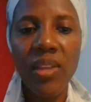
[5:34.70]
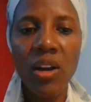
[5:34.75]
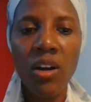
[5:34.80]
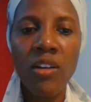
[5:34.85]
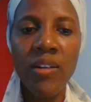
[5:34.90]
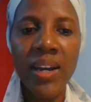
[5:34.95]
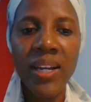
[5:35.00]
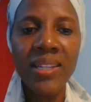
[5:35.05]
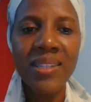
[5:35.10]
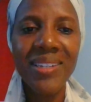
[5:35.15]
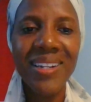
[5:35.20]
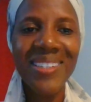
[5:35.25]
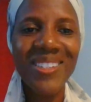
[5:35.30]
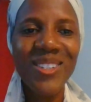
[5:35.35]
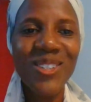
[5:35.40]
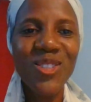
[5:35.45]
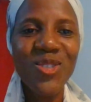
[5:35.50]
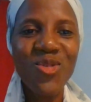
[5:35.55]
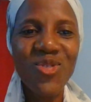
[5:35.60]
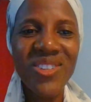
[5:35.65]
All right, let
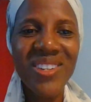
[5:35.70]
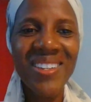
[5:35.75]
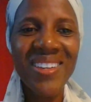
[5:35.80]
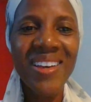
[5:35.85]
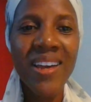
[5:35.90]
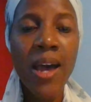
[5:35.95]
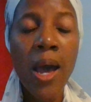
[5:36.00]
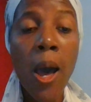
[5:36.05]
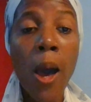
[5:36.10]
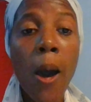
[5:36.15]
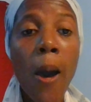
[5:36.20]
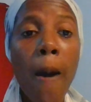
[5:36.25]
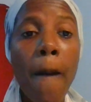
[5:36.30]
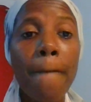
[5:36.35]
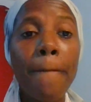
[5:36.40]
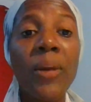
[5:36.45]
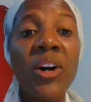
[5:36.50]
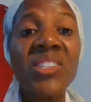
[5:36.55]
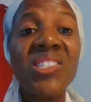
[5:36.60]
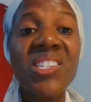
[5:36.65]
us read.
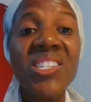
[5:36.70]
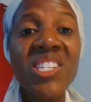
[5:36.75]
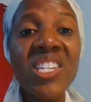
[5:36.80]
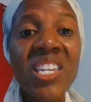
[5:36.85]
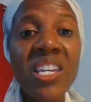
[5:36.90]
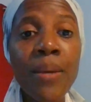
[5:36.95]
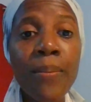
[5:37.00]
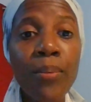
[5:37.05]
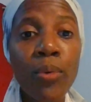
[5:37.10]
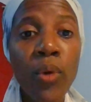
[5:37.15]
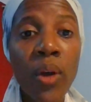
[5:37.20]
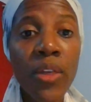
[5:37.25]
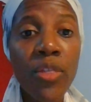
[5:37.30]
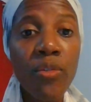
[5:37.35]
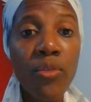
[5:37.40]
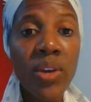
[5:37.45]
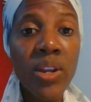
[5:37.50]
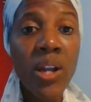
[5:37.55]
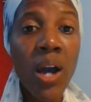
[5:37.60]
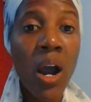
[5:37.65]
But ye,
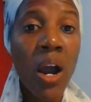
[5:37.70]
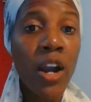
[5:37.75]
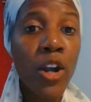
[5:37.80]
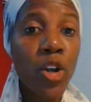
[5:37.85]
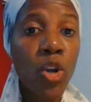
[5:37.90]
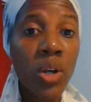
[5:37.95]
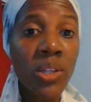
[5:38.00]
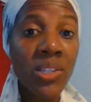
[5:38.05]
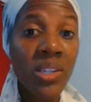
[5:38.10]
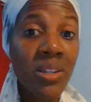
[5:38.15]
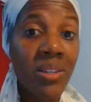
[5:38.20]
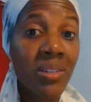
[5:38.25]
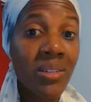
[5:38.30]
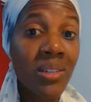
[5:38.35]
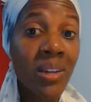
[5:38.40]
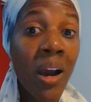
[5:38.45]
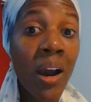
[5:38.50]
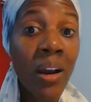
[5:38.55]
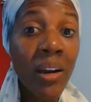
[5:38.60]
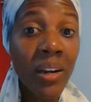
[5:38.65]
brethren, are not in
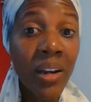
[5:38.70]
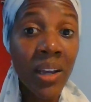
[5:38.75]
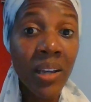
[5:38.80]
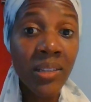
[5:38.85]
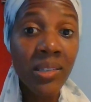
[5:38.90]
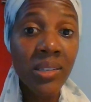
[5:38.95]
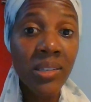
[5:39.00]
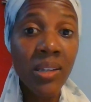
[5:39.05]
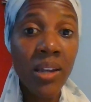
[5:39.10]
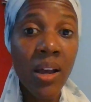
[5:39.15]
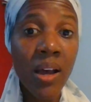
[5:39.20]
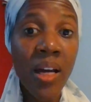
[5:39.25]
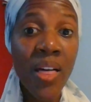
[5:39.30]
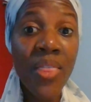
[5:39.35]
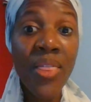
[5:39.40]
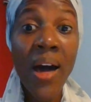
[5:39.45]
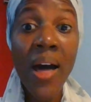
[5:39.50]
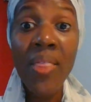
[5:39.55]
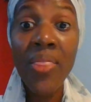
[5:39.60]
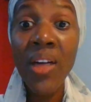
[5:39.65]
darkness,
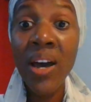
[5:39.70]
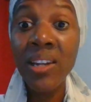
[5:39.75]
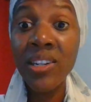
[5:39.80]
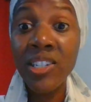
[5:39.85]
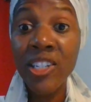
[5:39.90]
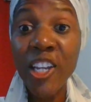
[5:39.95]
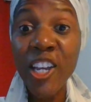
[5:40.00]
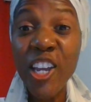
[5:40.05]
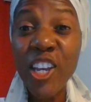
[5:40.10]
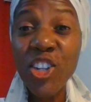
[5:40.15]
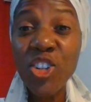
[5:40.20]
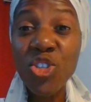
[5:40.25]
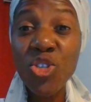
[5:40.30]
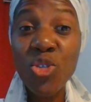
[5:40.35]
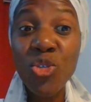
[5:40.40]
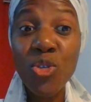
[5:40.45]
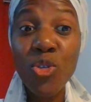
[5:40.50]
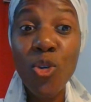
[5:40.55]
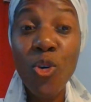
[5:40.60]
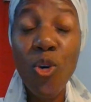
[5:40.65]
that that day
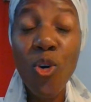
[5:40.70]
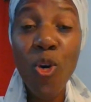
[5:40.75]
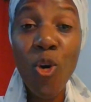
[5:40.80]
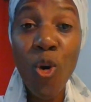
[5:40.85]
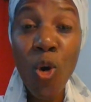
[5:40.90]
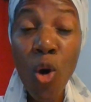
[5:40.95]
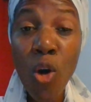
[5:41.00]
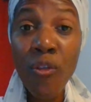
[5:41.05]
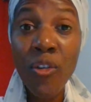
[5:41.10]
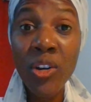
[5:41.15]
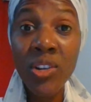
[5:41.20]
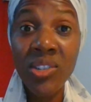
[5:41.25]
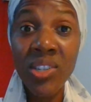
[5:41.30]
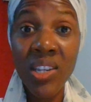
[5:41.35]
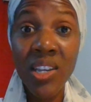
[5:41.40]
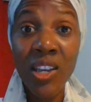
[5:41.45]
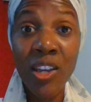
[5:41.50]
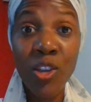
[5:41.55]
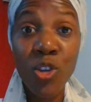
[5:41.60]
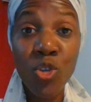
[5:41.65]
should
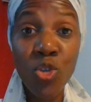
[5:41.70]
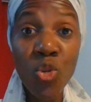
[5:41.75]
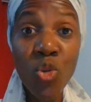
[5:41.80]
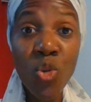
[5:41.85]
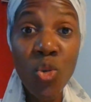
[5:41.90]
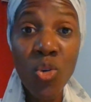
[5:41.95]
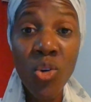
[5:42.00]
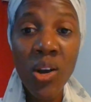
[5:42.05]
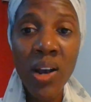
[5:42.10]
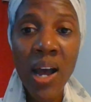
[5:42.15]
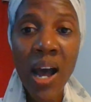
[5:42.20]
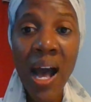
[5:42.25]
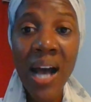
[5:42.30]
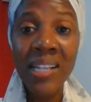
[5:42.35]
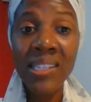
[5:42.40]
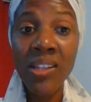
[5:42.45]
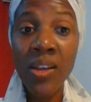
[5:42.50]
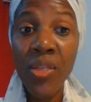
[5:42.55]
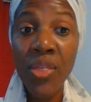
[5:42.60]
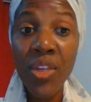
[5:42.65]
overtake you
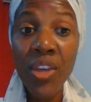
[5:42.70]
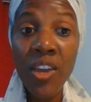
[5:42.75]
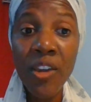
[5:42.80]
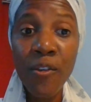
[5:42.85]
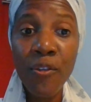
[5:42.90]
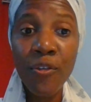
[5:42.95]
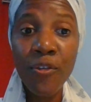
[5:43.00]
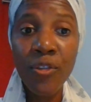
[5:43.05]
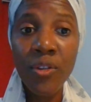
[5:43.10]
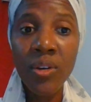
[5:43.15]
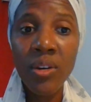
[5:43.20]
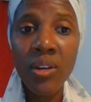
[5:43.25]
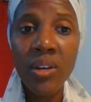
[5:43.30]
as a thief.